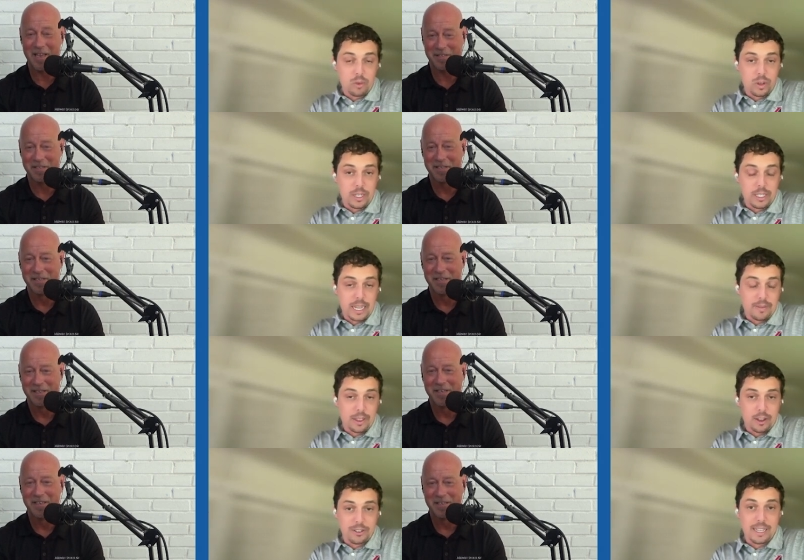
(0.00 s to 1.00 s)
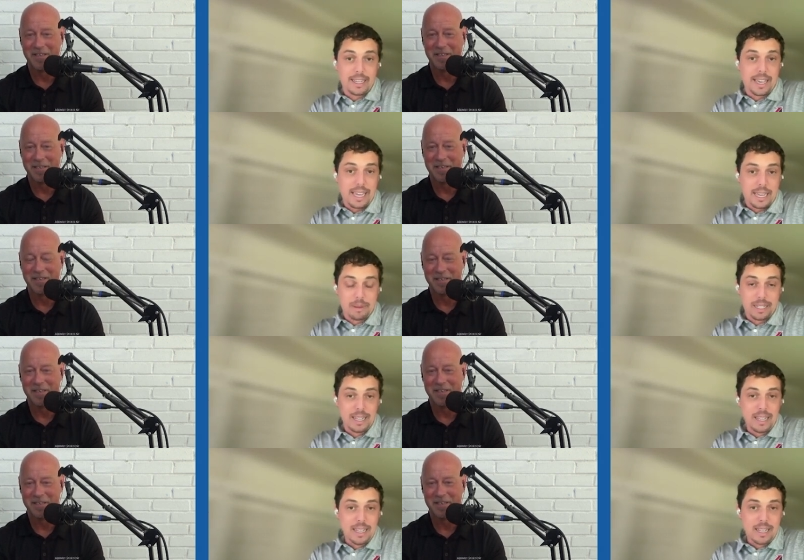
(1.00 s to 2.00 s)
Speaker 1: yes. Woods have a Thursday game, and
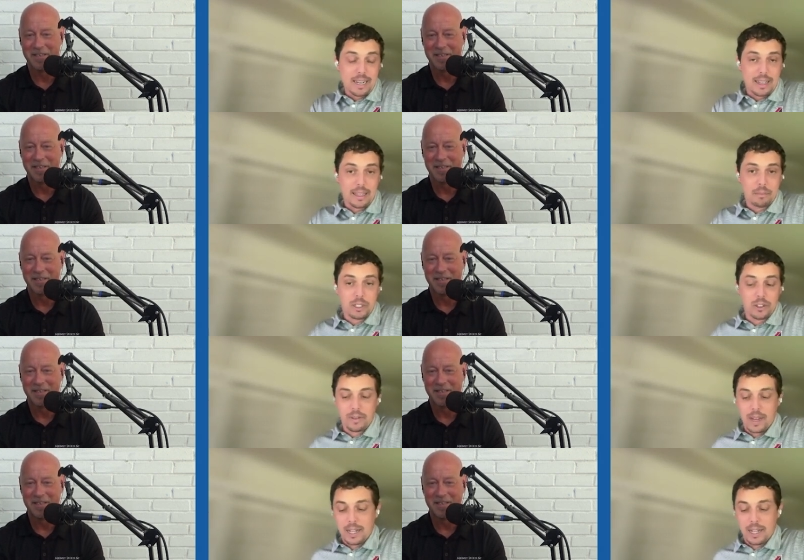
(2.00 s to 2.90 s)
and I think Missouri